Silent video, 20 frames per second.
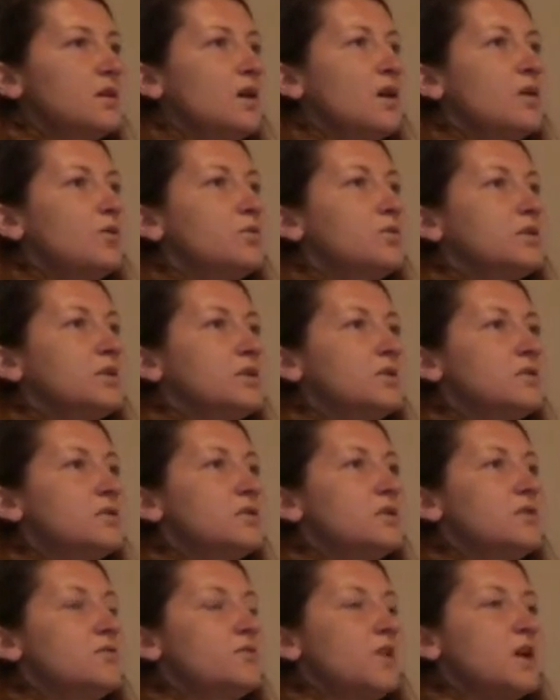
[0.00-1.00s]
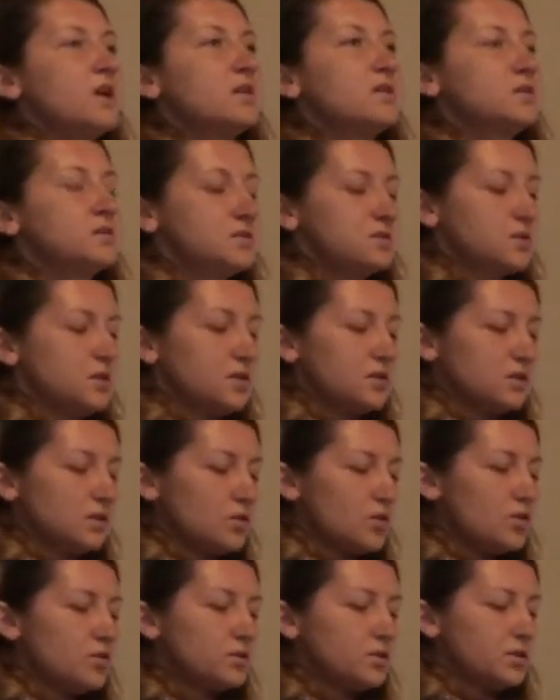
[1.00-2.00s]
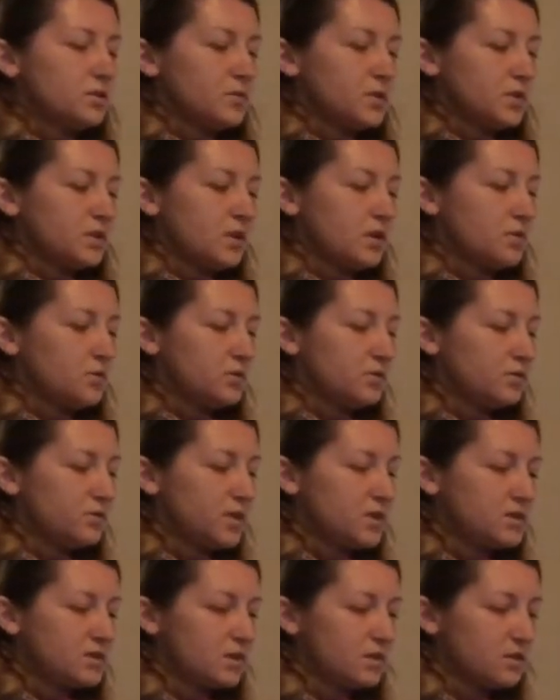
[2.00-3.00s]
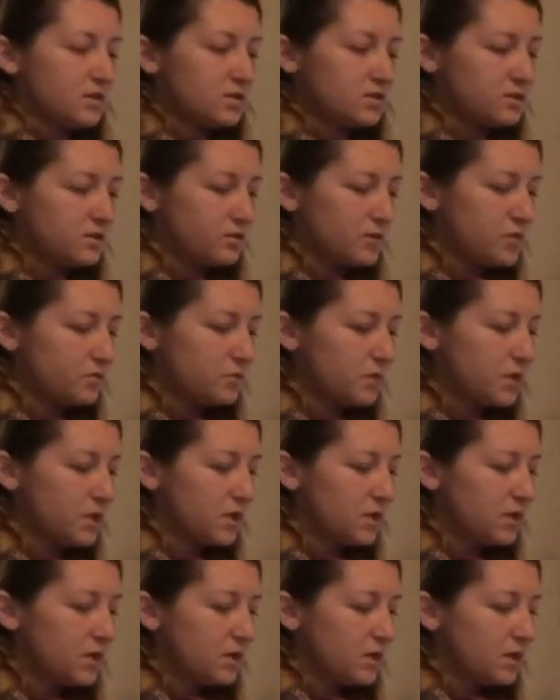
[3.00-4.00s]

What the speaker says: how it affects in the long term and how it affects others around me.